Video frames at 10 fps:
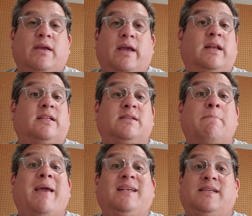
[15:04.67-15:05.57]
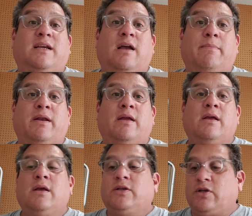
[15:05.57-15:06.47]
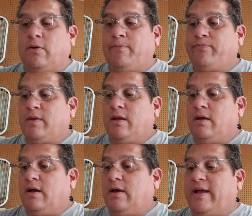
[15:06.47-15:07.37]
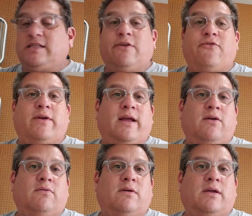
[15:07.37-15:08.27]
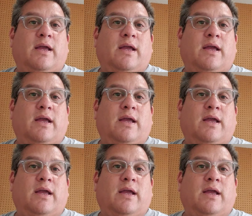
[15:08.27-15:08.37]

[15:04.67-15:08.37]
And it's an amazing company. So that's it for now.